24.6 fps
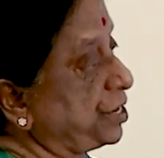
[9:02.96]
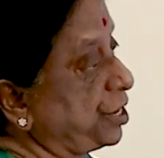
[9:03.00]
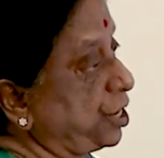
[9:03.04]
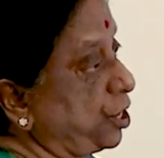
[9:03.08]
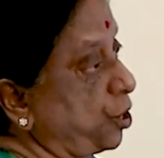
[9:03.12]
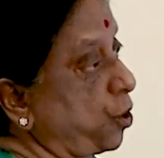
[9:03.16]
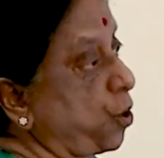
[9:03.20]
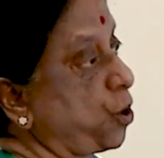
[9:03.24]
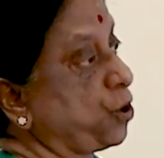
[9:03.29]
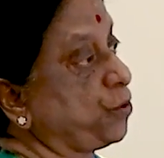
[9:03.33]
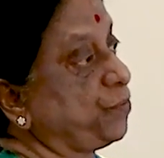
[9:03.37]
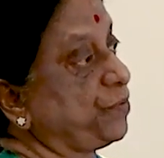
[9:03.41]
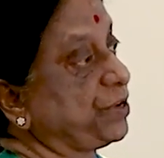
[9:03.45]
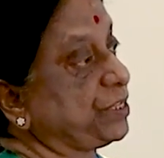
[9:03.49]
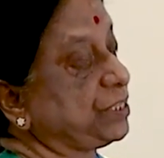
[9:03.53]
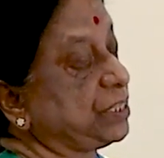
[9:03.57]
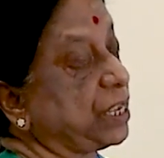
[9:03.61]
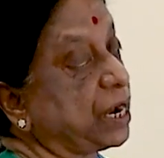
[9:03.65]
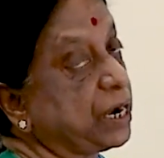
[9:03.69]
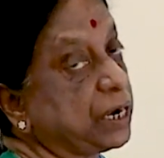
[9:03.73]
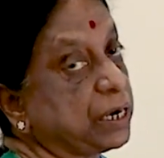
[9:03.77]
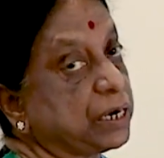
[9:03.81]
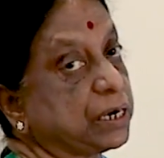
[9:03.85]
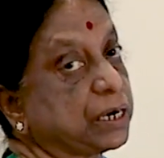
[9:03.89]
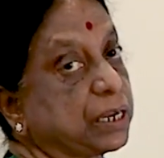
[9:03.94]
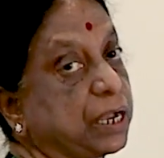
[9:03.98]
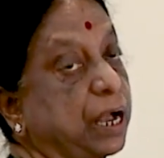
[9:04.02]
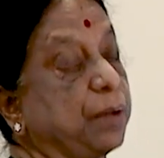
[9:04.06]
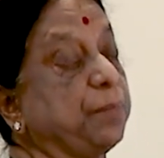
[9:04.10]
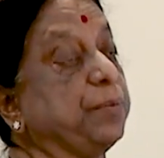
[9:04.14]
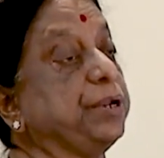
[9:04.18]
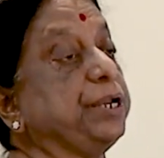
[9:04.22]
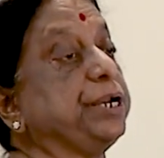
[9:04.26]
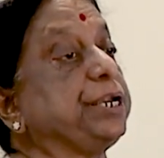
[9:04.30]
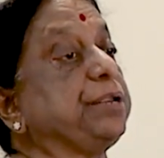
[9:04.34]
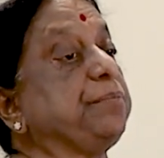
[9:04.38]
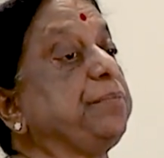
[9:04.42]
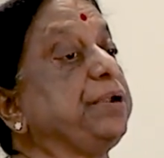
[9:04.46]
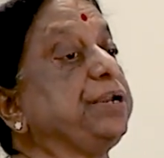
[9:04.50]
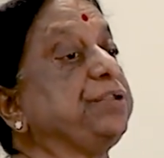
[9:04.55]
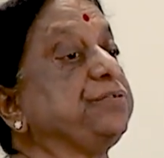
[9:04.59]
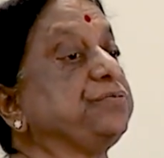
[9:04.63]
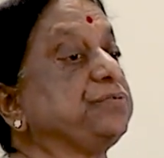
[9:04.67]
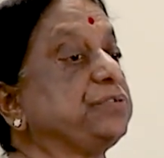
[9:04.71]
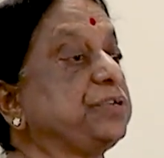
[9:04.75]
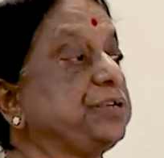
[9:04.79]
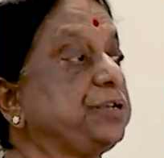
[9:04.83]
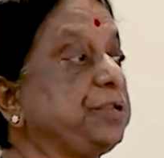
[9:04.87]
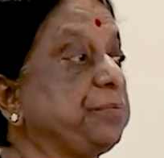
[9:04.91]
and along with that community
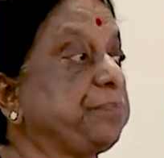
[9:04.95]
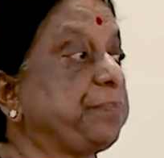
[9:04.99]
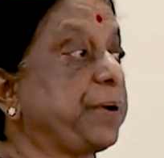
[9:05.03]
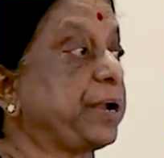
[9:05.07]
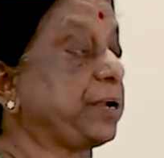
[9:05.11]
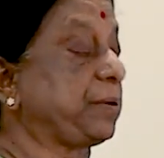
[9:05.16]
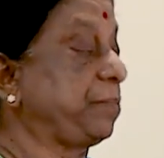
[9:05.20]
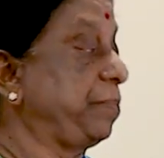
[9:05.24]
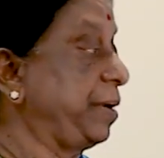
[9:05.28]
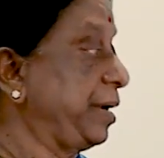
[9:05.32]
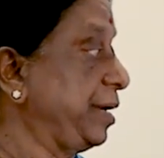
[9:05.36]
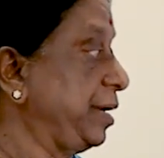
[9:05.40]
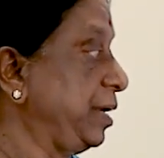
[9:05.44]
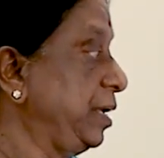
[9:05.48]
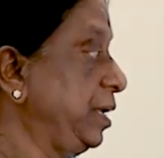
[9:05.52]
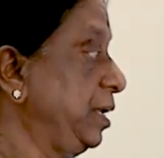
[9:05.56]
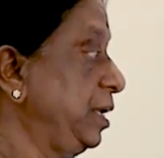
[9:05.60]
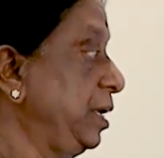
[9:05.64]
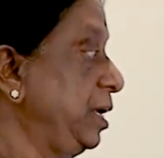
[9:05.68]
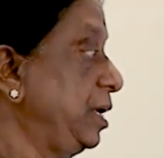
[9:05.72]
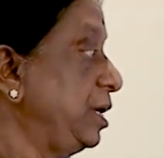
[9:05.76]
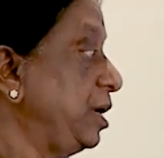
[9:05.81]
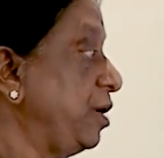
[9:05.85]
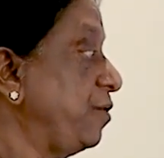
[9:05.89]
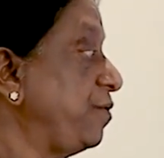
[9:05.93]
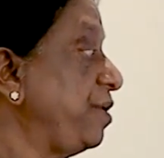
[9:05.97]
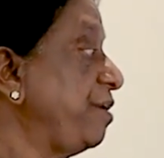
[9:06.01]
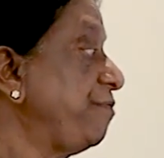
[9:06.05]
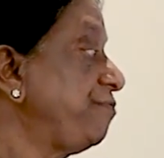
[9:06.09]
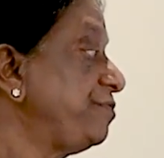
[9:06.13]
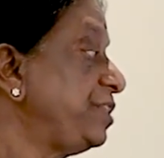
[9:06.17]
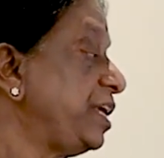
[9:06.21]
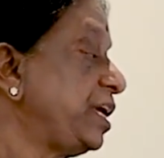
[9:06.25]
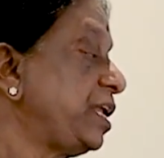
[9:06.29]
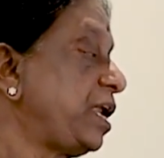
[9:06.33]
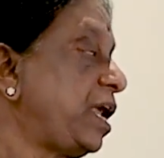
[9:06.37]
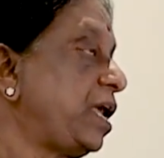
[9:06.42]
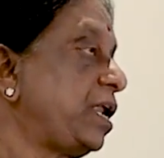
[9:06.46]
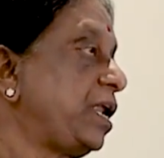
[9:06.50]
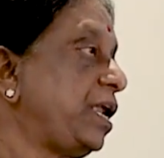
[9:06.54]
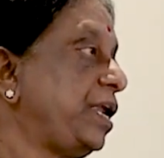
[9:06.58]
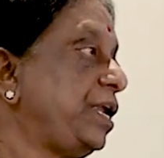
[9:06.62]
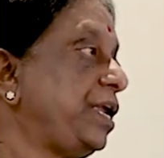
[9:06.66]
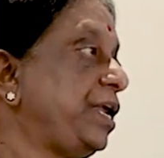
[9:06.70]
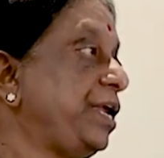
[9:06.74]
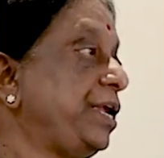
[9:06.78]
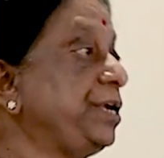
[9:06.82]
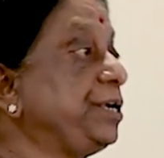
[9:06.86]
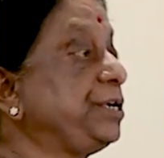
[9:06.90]
medicine department. Now if there are
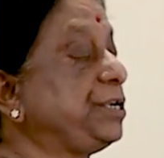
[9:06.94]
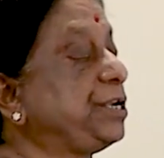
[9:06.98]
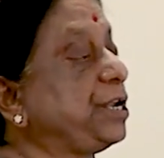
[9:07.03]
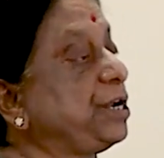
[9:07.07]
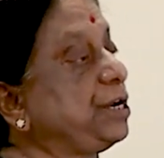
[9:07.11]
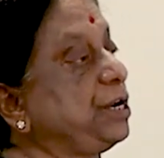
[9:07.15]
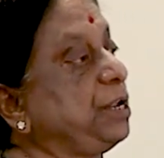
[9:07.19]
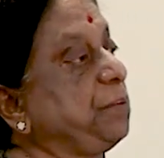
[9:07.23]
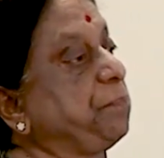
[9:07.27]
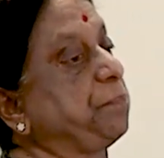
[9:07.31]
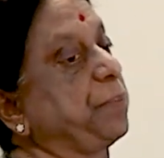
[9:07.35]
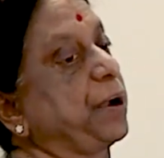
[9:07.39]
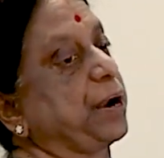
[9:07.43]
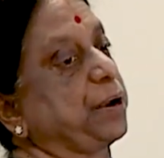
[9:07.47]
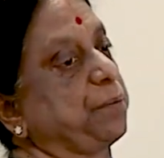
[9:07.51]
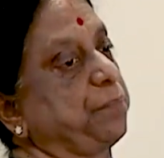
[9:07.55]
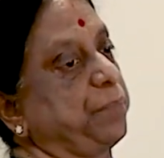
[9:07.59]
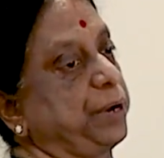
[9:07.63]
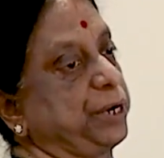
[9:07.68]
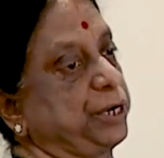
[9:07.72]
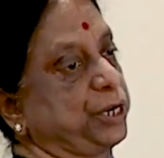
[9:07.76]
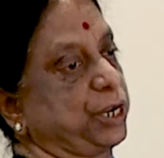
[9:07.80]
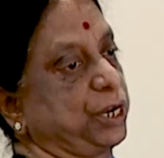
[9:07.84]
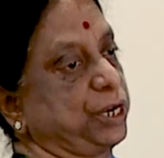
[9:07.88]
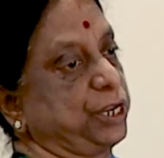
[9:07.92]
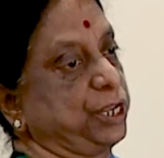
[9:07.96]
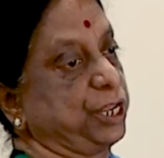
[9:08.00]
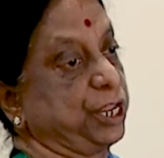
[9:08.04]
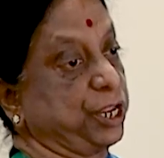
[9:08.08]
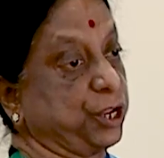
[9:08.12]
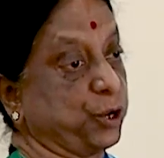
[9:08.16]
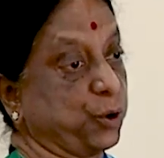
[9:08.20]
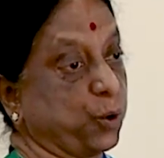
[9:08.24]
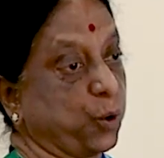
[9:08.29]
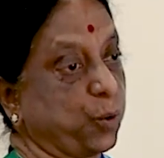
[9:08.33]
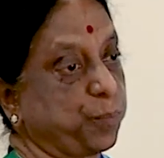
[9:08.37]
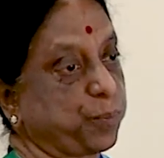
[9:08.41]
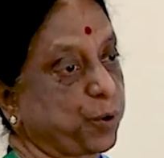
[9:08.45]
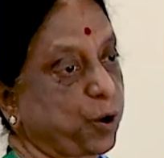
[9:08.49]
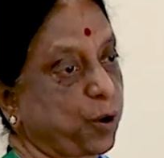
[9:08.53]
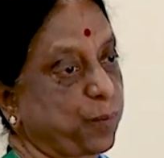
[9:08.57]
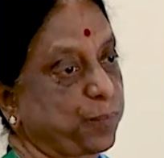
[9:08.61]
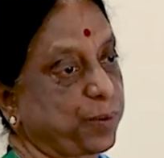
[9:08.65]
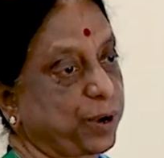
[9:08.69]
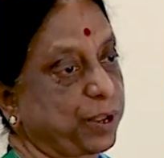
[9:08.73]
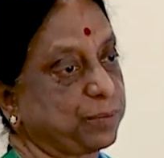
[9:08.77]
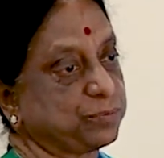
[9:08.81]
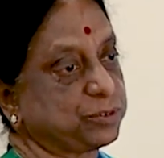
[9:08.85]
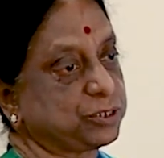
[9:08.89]
any interdepartmental ego
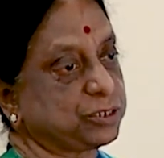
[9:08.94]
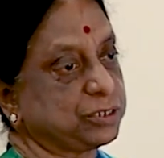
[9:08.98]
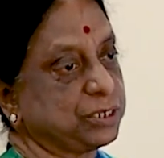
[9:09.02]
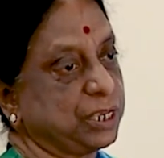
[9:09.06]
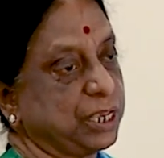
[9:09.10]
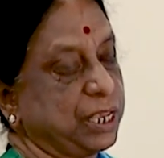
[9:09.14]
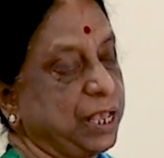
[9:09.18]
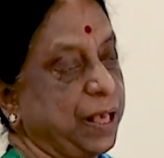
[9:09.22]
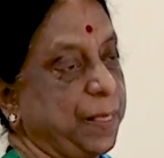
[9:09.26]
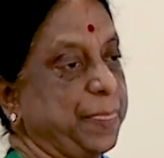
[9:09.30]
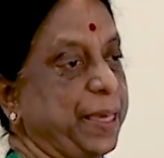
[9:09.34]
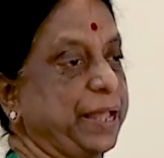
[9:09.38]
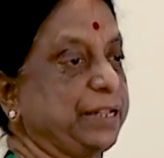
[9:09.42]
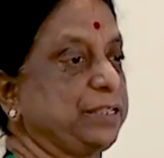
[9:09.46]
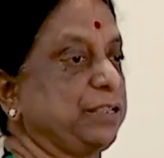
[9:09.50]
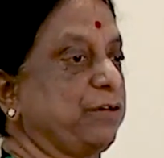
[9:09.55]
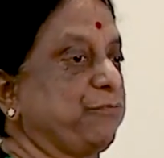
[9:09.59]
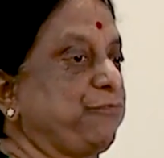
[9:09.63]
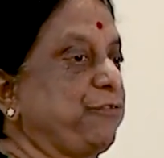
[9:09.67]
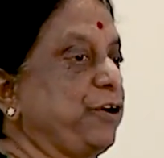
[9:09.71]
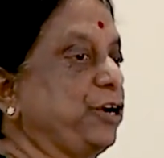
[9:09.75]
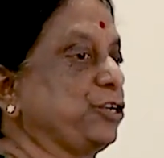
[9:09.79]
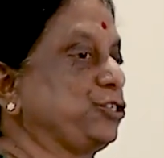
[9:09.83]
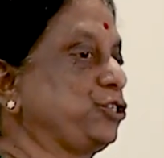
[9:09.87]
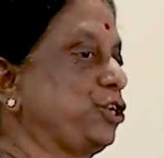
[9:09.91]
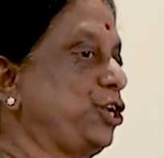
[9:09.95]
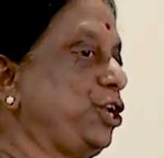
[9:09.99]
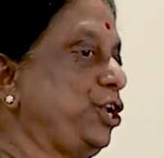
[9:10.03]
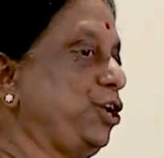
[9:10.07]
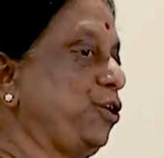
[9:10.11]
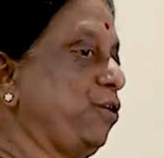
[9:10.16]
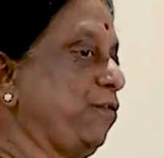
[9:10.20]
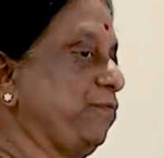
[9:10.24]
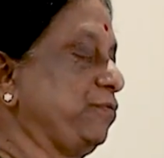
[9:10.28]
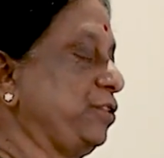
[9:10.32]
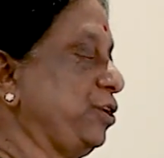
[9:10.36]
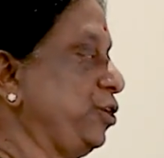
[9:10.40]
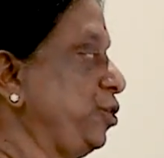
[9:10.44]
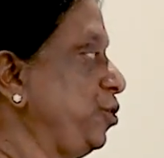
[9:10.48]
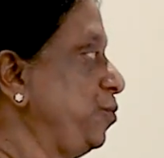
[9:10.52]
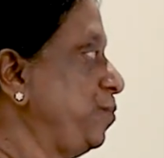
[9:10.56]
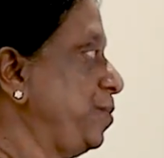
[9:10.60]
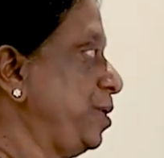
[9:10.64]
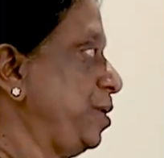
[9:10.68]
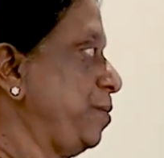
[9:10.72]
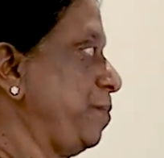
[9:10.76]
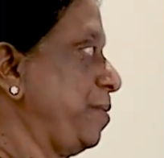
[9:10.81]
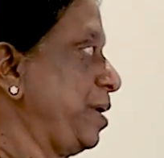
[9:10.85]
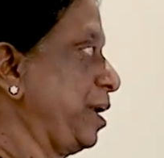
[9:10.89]
problems, then the functioning of the
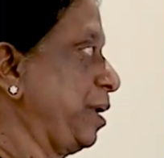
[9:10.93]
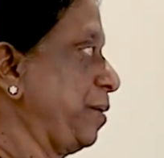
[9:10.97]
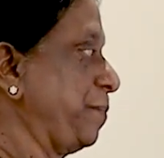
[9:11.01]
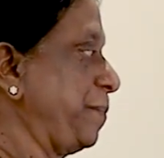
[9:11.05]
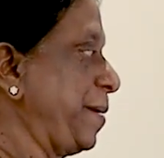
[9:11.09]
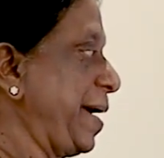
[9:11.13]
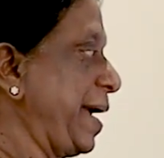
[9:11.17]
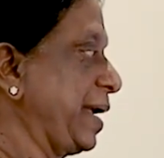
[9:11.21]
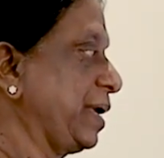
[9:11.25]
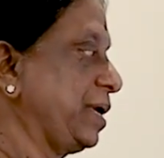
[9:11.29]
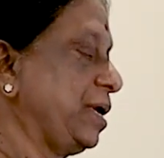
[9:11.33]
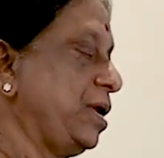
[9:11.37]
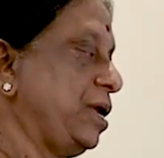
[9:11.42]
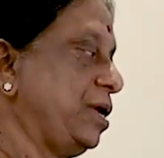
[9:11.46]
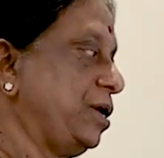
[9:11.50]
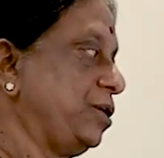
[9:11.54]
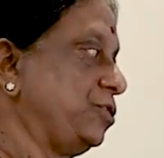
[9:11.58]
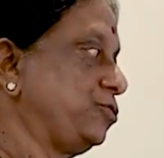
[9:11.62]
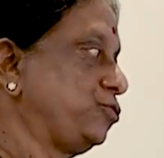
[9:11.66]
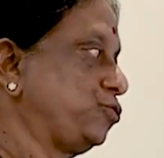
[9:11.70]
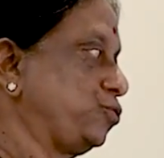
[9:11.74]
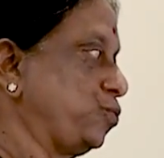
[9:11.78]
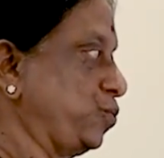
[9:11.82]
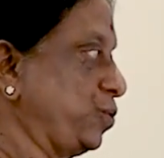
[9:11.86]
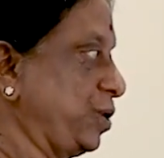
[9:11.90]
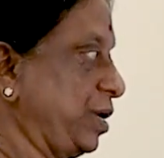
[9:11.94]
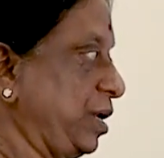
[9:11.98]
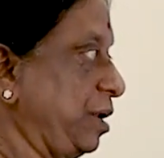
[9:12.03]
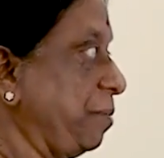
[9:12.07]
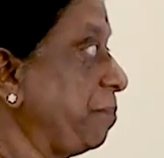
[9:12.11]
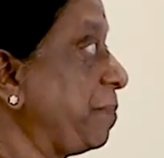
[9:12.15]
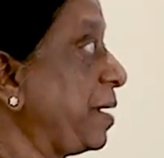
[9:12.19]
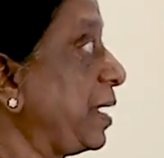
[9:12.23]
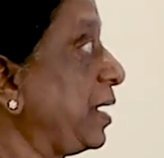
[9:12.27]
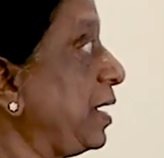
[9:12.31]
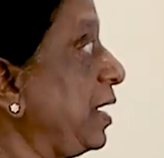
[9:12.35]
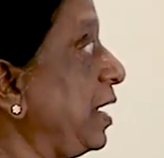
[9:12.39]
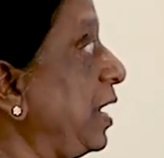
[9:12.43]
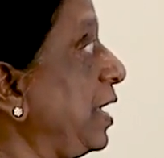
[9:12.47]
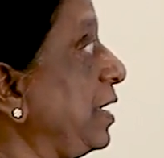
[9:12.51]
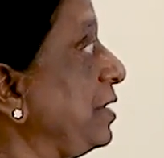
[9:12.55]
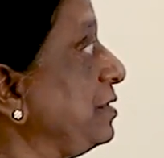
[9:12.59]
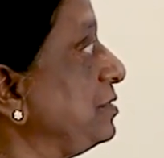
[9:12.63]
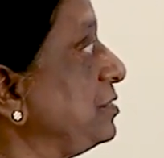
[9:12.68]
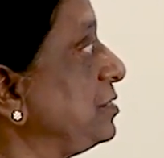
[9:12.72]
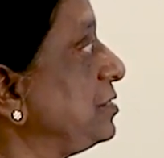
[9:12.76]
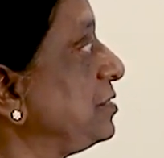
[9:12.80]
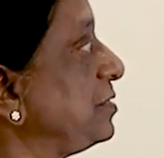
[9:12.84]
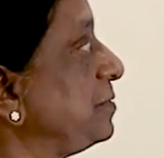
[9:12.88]
human milk bank is totally
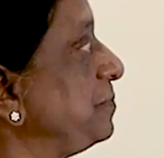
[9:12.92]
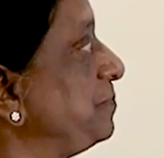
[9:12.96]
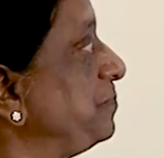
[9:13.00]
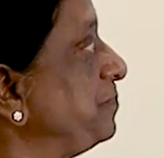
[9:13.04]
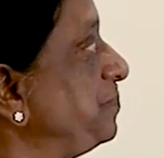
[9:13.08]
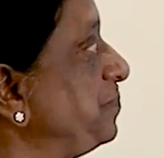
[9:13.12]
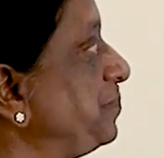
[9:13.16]
paralyzed.